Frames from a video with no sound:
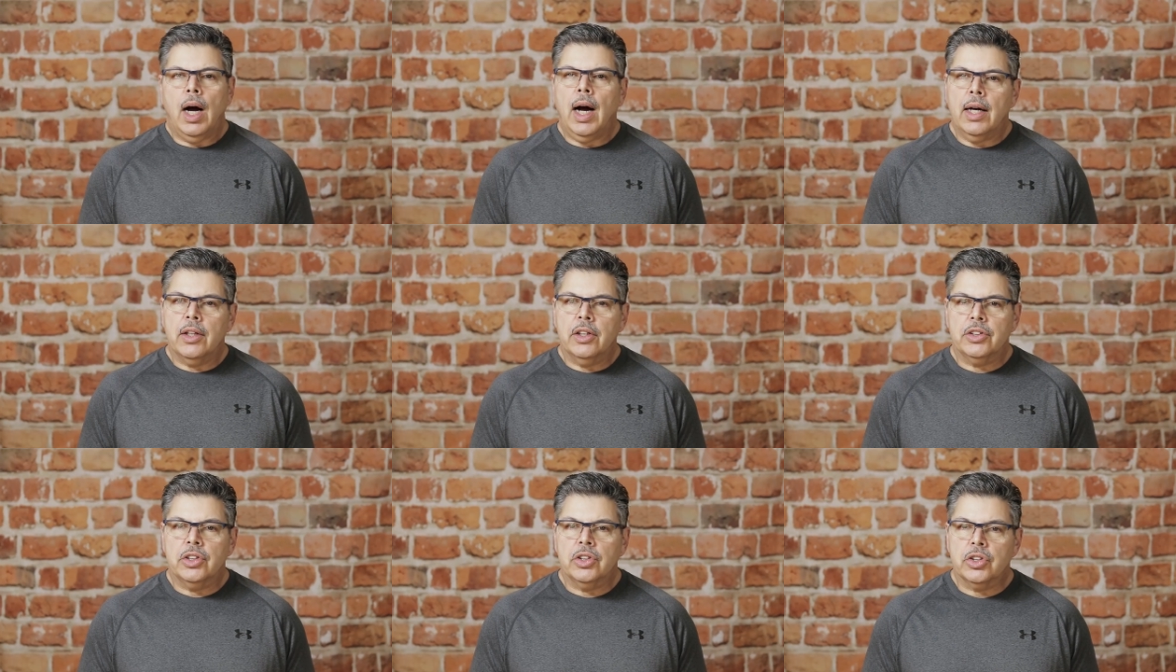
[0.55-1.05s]
Hi,
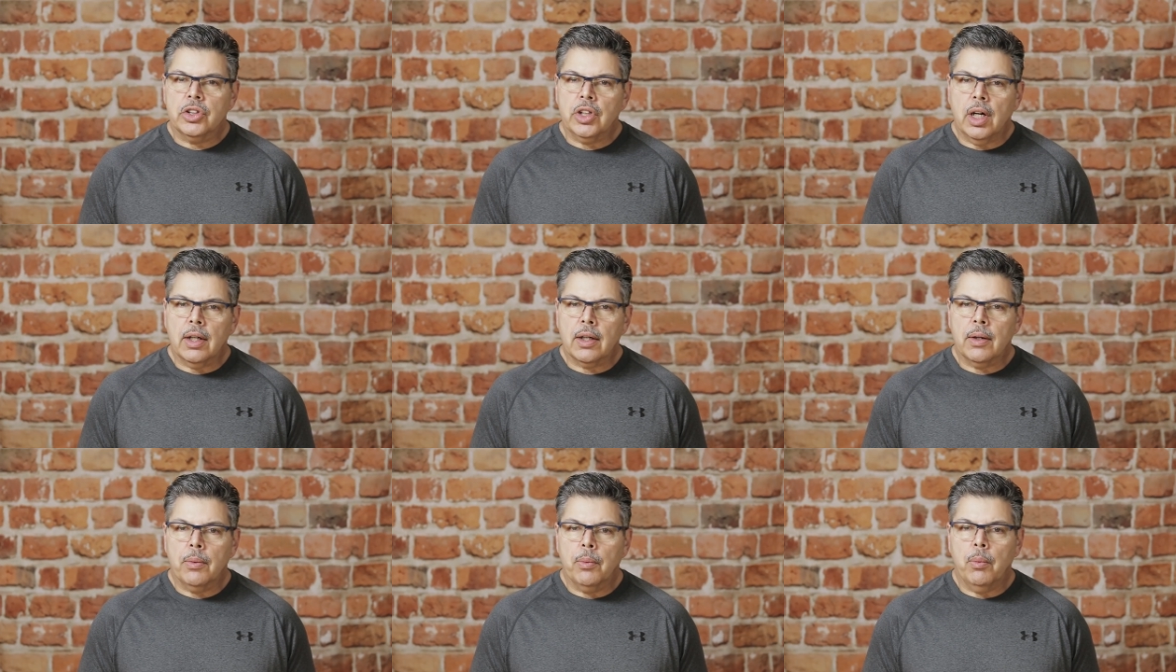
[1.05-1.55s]
this is
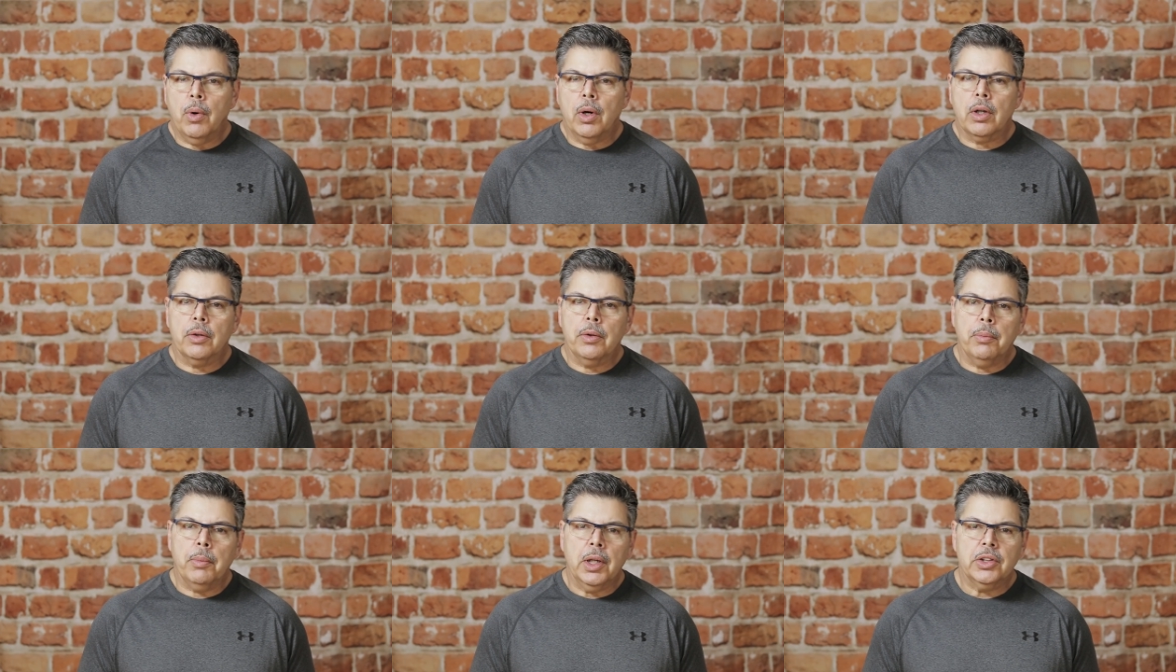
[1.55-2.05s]
Chuck.
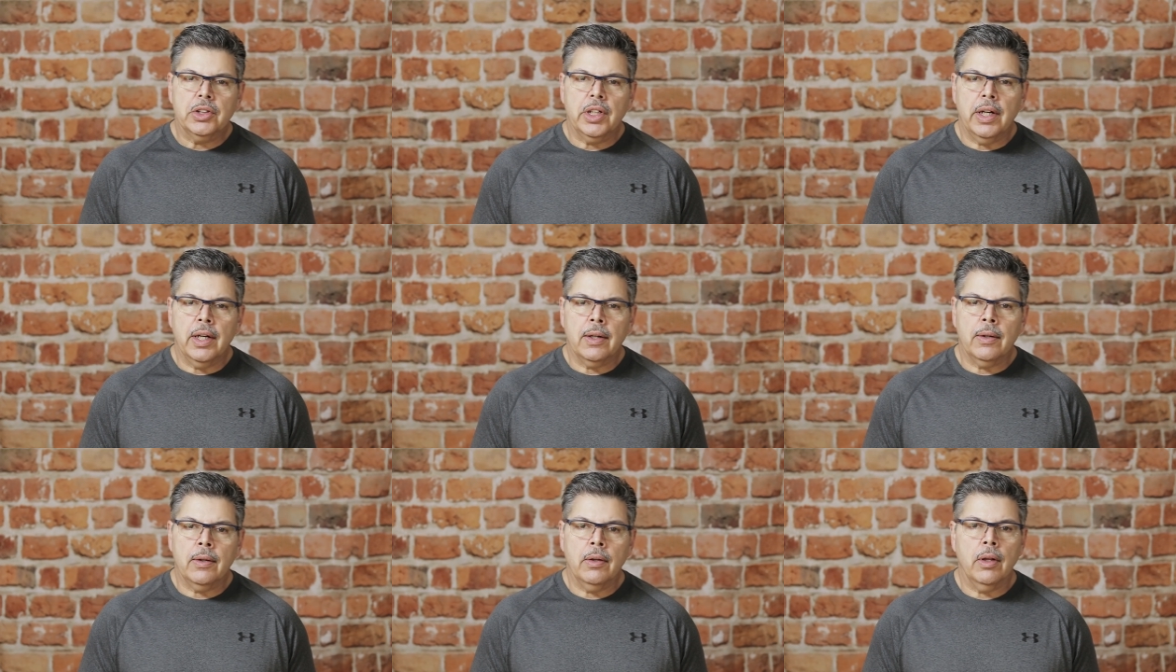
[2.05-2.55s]
Welcome to my
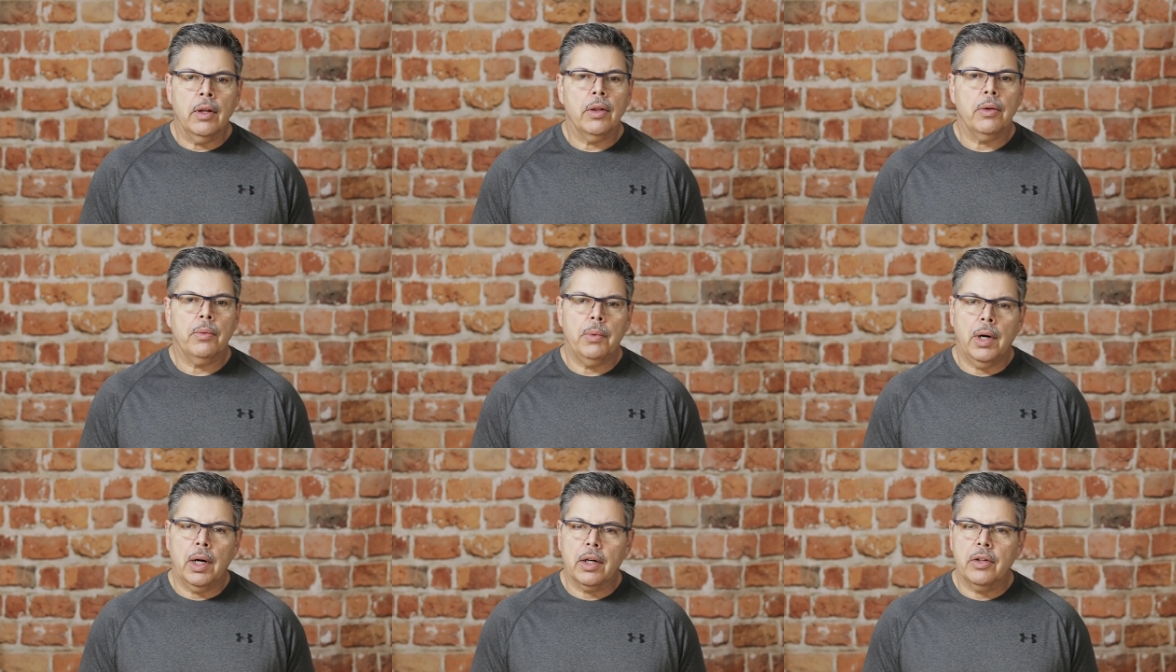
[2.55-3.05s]
channel,
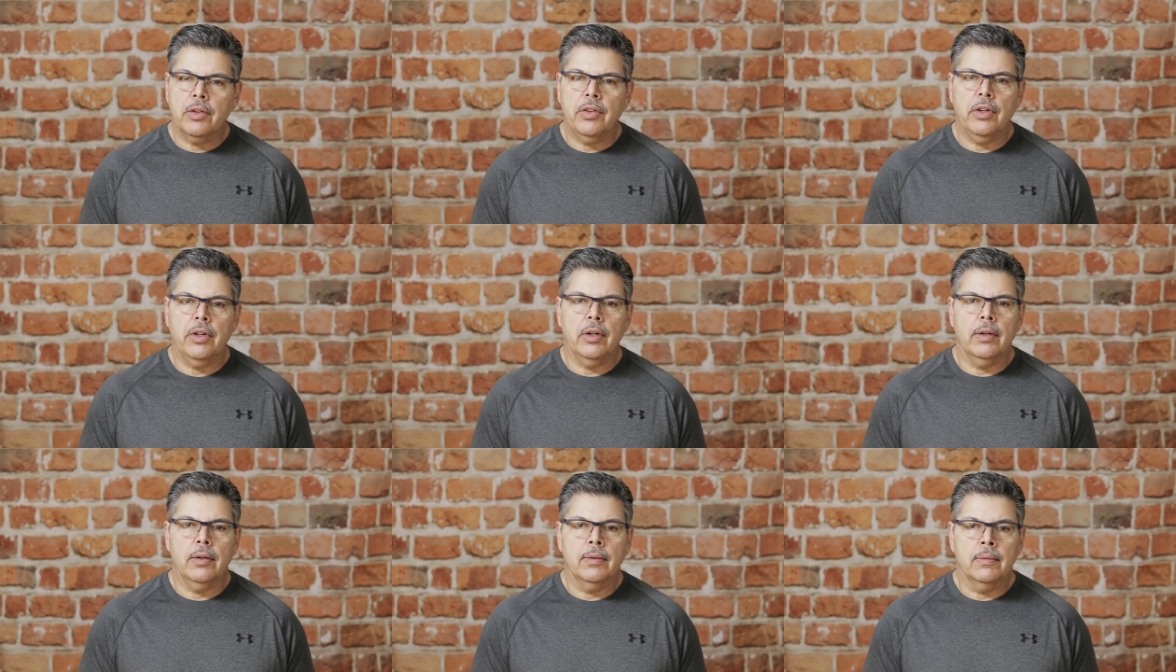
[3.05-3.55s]
The
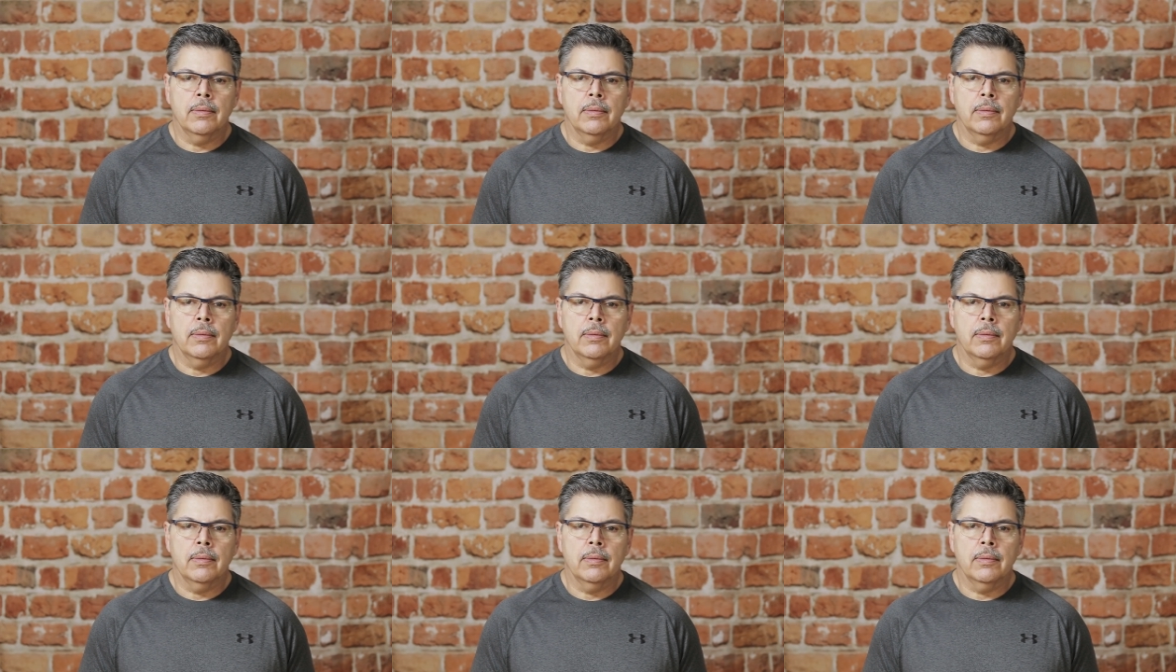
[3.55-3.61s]
Rocketeer.